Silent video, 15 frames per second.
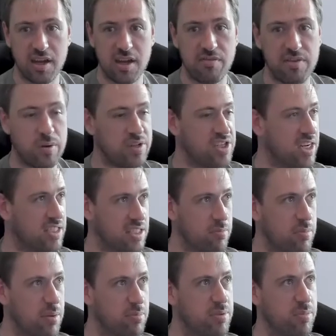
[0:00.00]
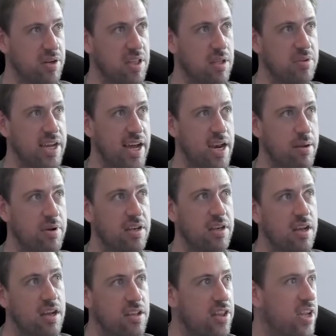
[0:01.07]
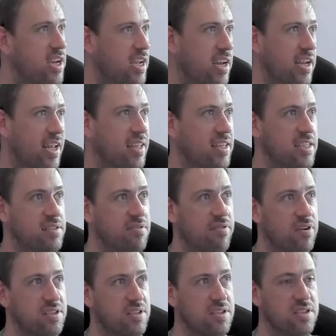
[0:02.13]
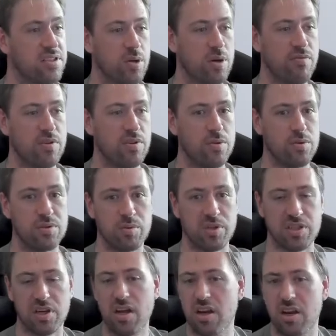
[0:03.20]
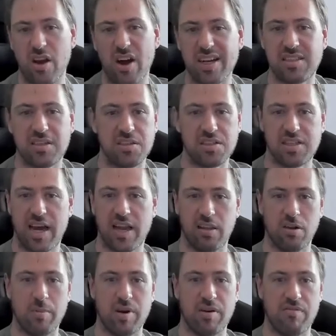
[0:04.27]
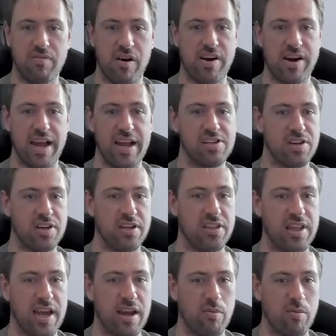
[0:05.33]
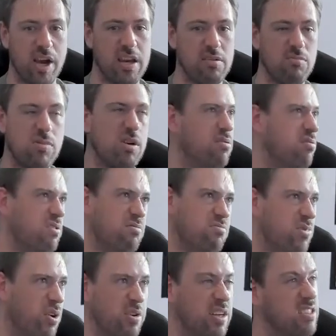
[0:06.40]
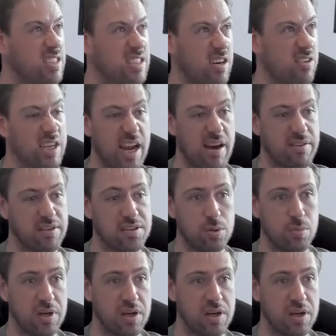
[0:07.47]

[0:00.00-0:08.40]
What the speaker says: If you adjust the MIPS, bring them down a bit, then you're going to get these frosted sort of views, which nice to just add a little bit of variation in there when you don't necessarily have a super